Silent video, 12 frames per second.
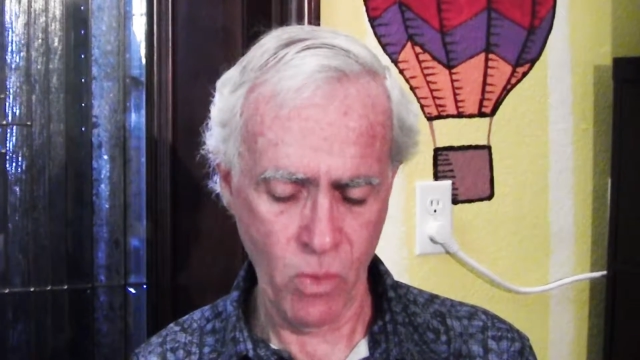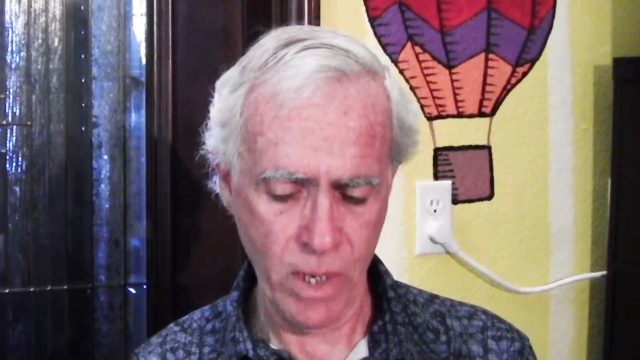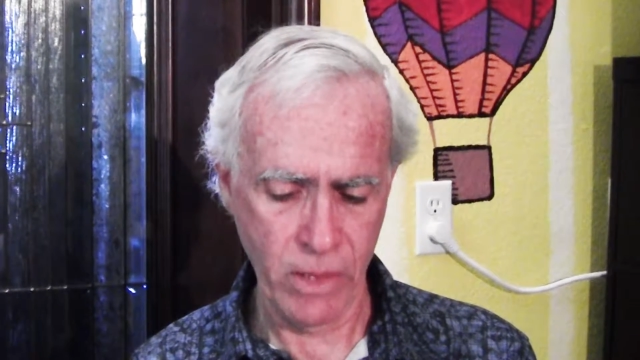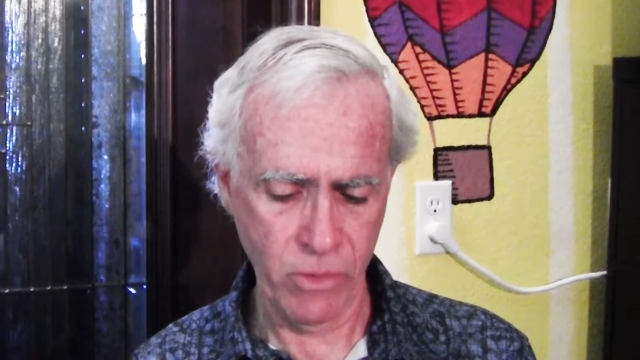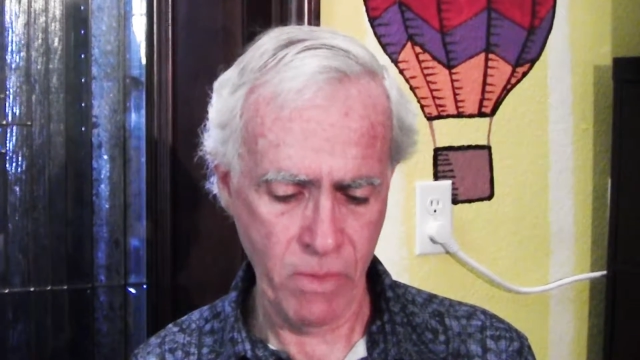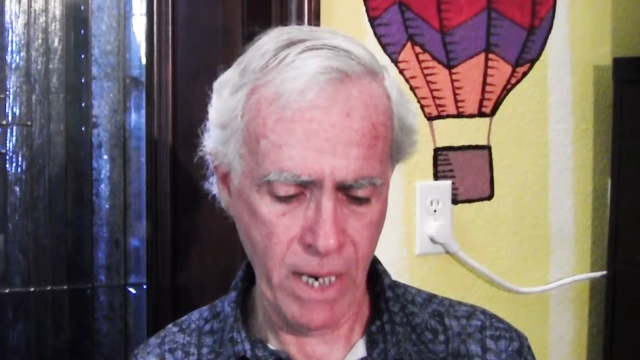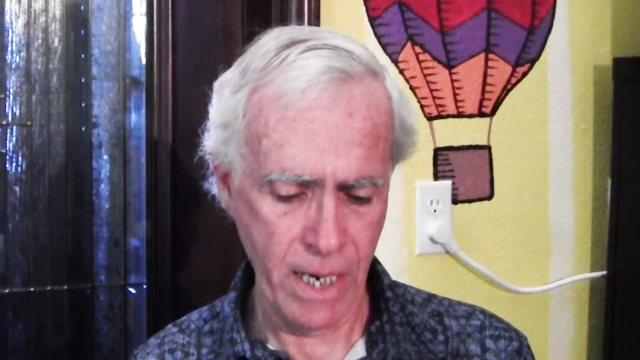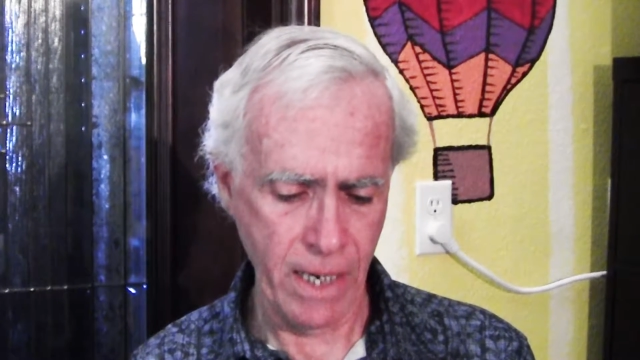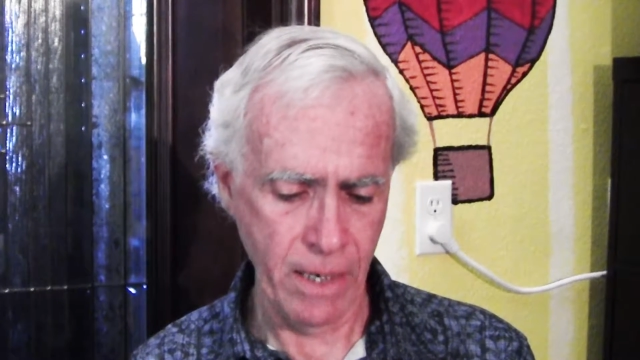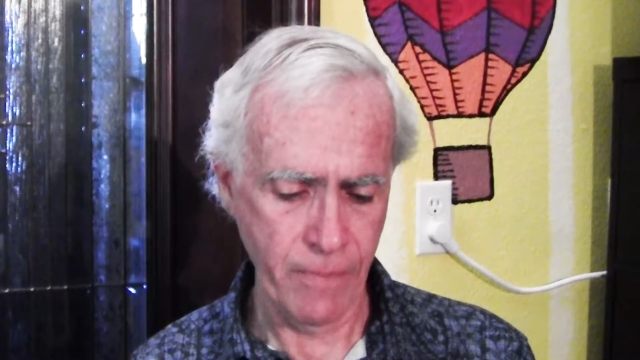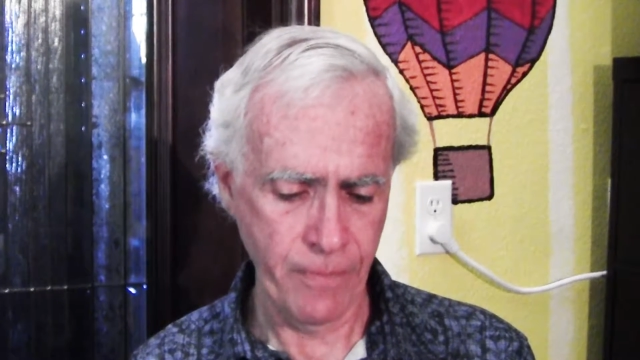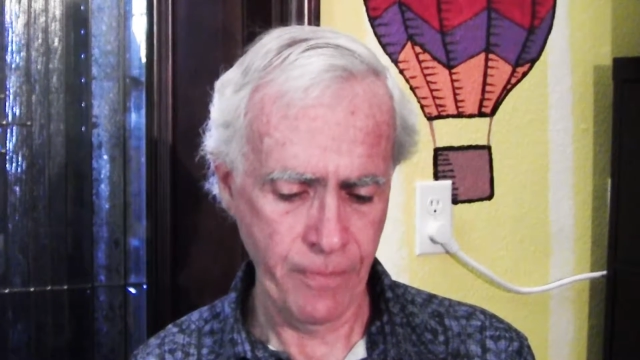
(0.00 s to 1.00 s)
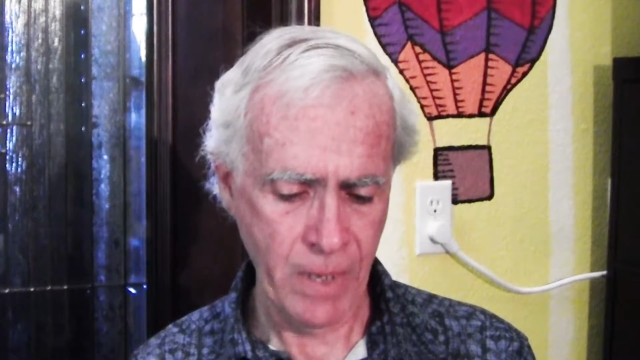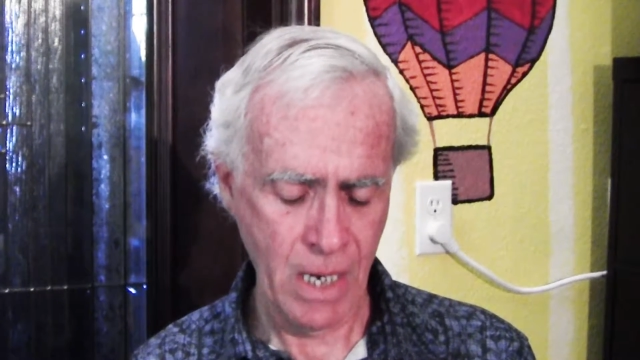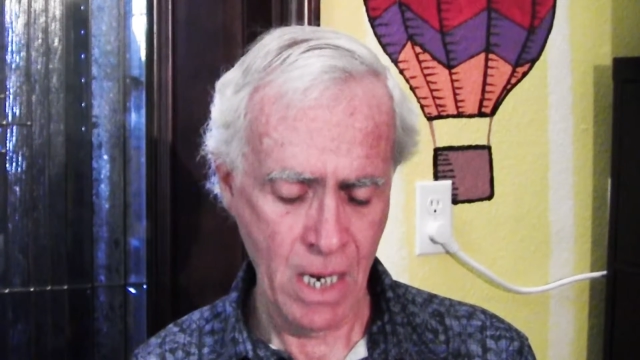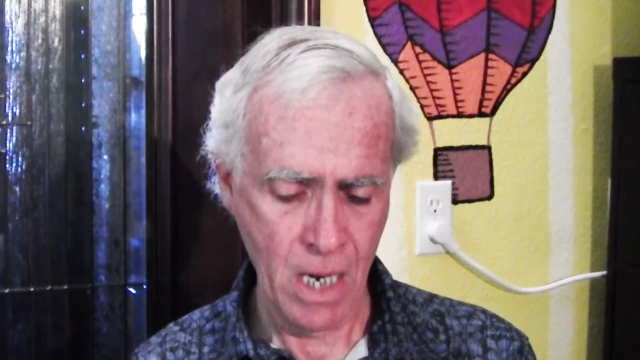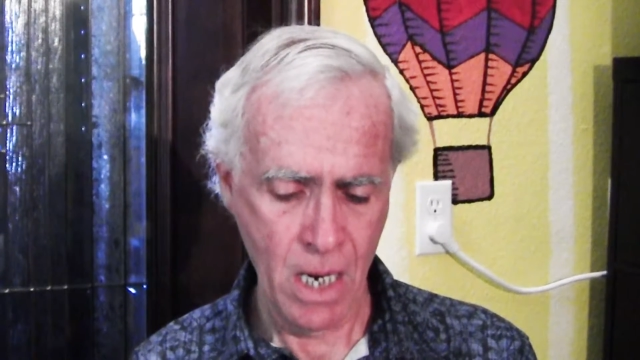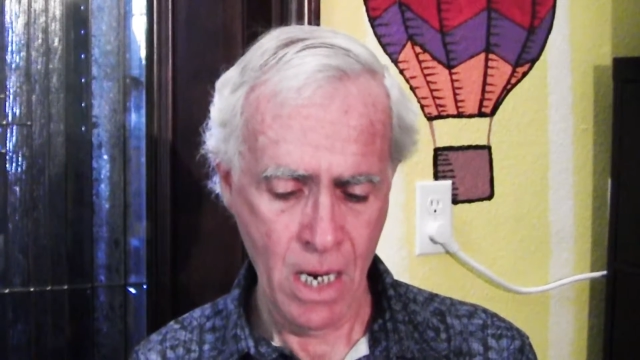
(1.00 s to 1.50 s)
wandered through my head.
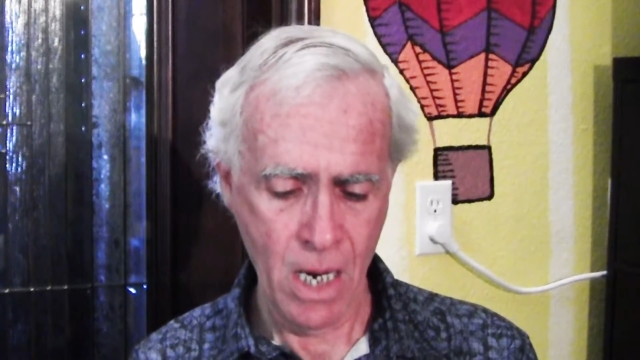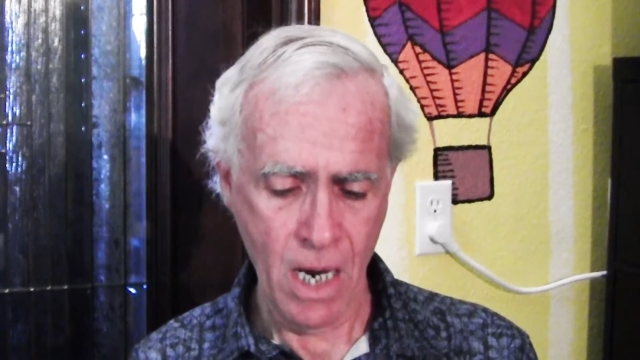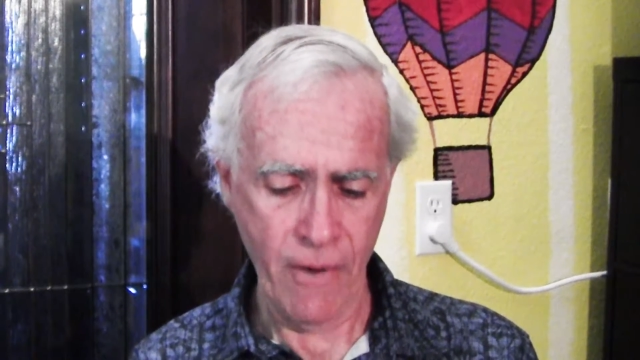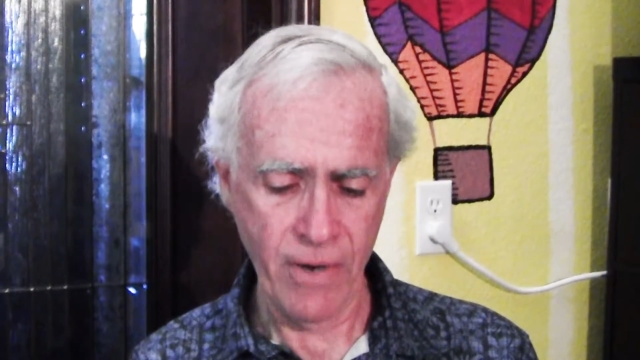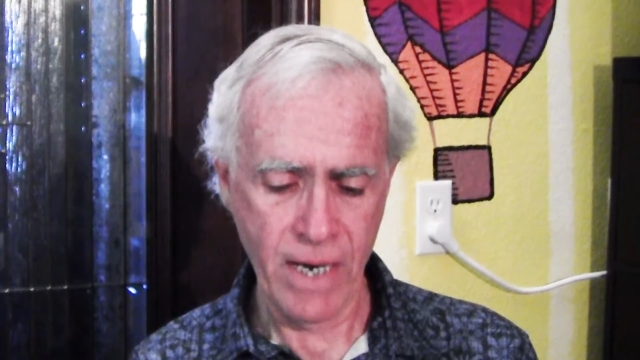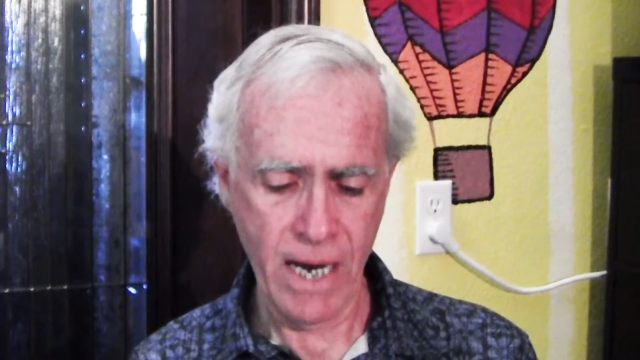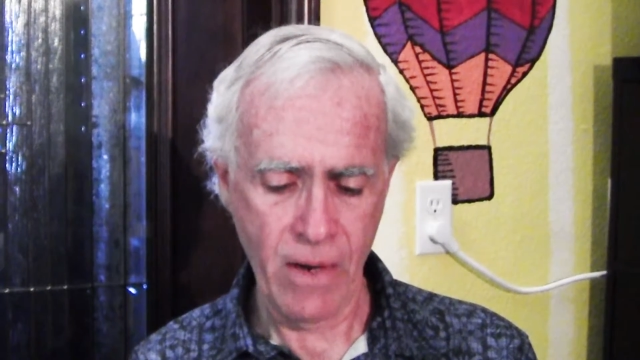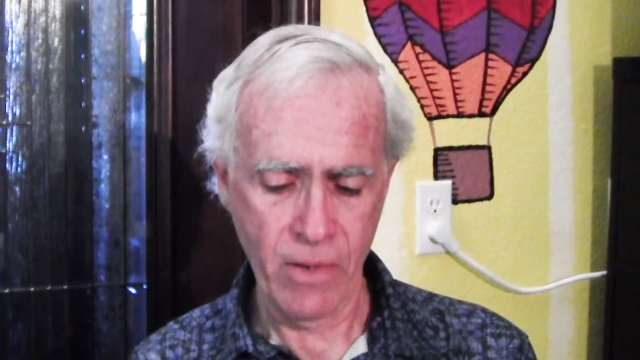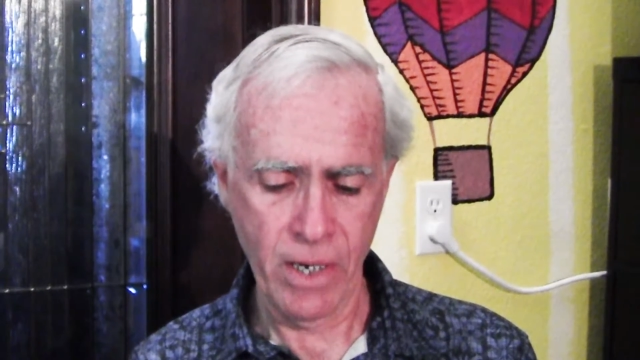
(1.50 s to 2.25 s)
Every now and